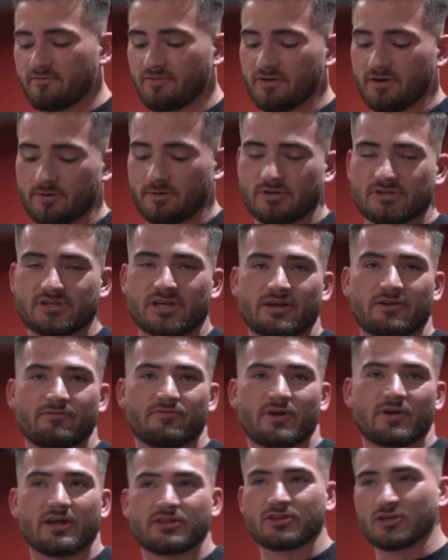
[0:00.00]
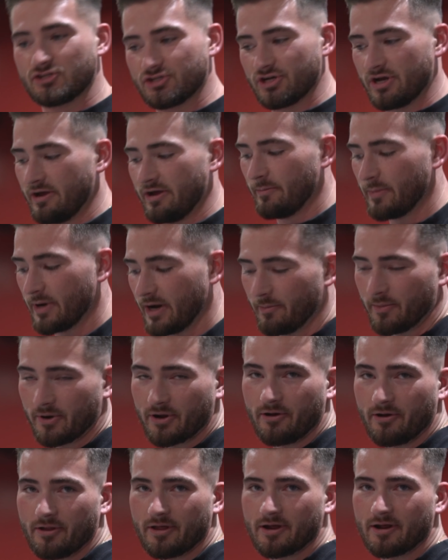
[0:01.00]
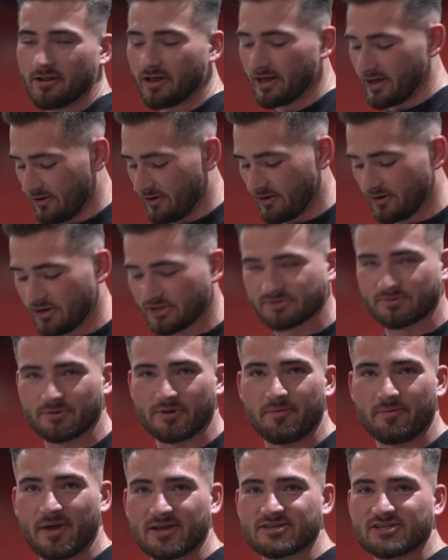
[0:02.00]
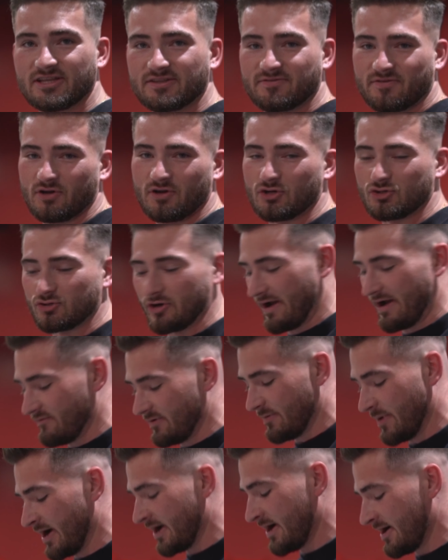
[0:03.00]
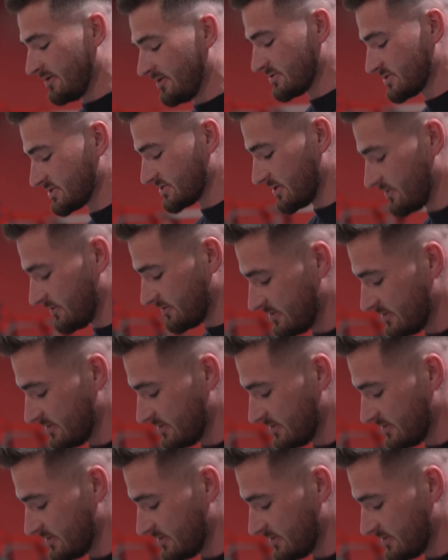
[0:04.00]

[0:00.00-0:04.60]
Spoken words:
And I was like, if you're at the gym and I'm gonna go there later, it doesn't really make sense for you to drive to my house. So.